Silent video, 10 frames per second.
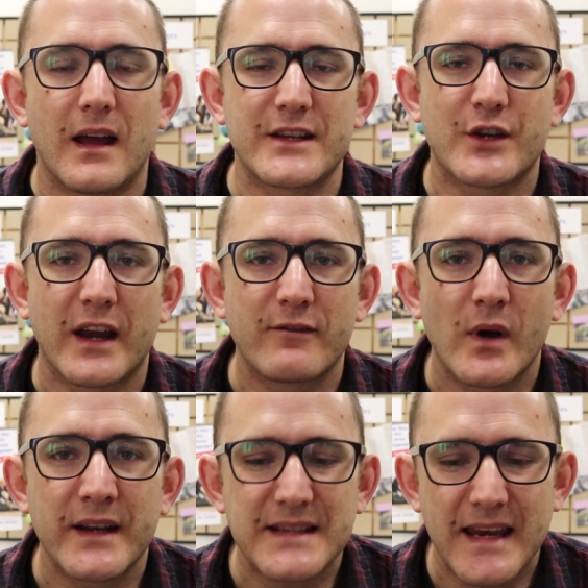How's it going,
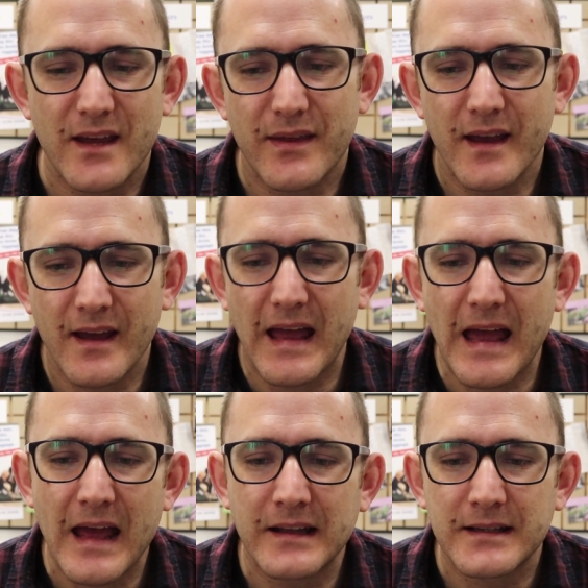everyone? It's Kenneth here,
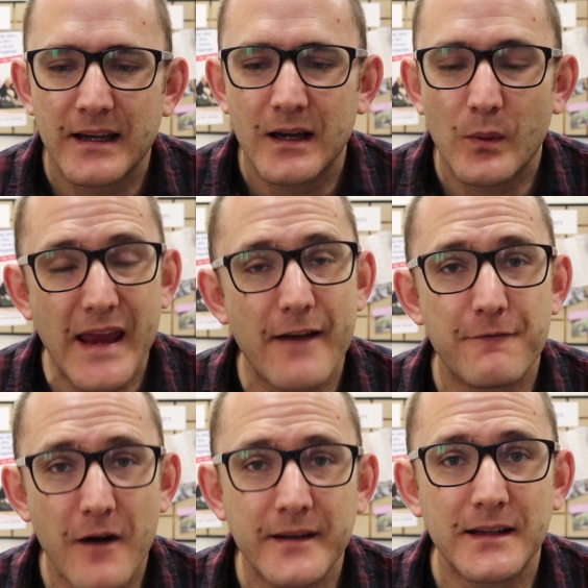and we
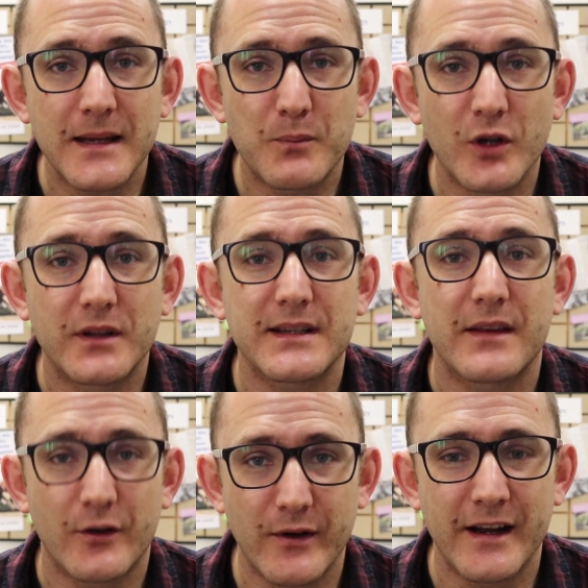have finally put
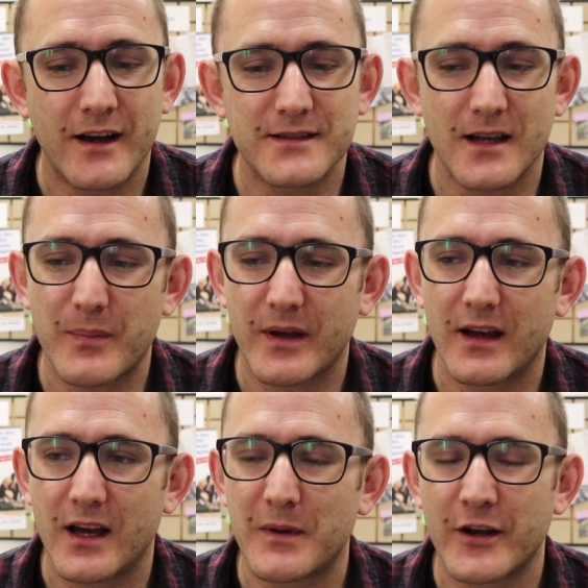the greenhouse up.
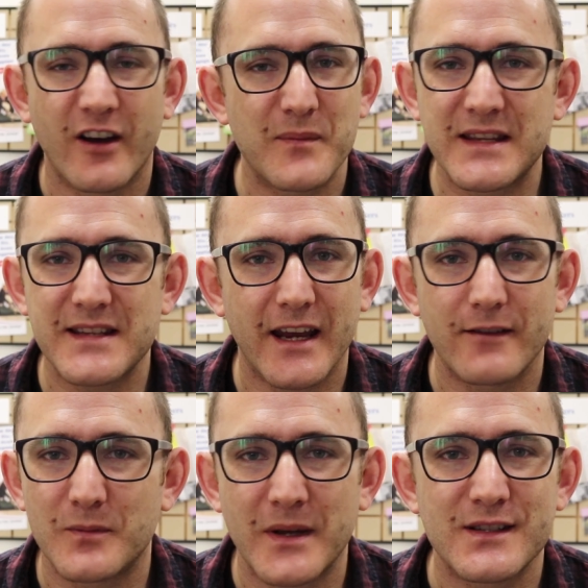I know I've been saying
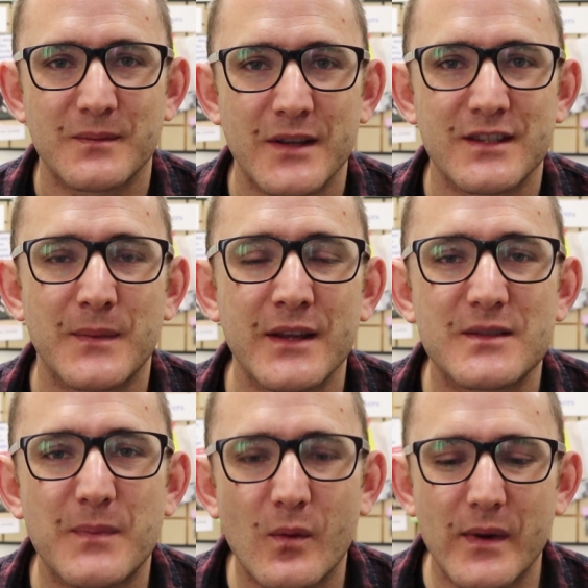it for months and months and
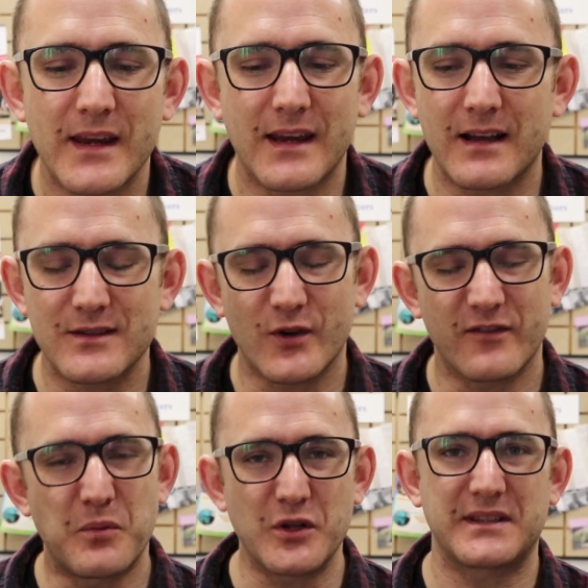months, but we
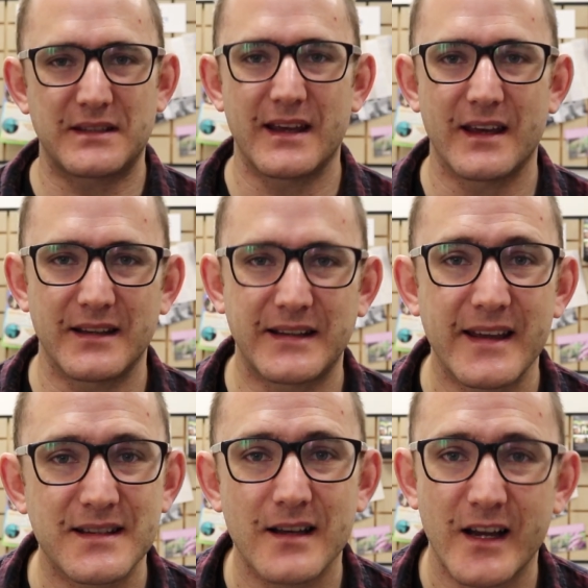sort of put a
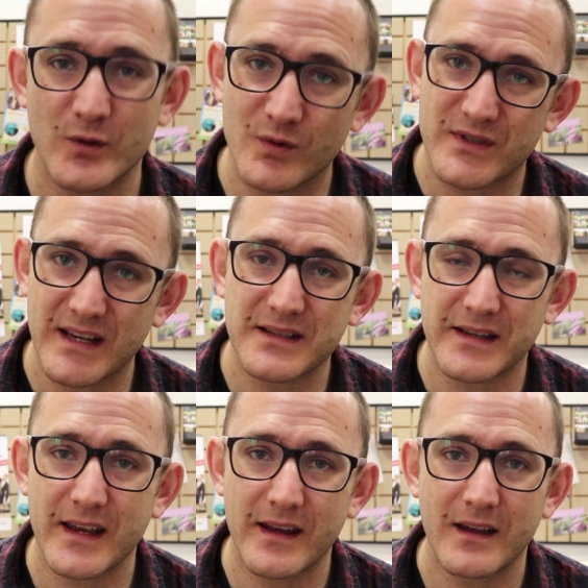day aside, which was
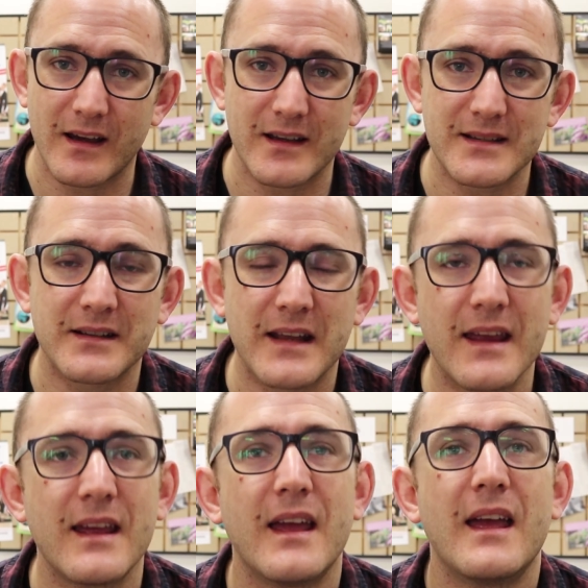yesterday,
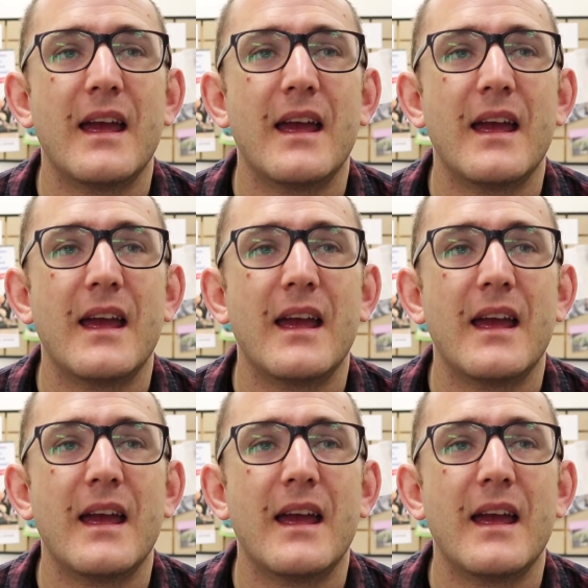Sunday.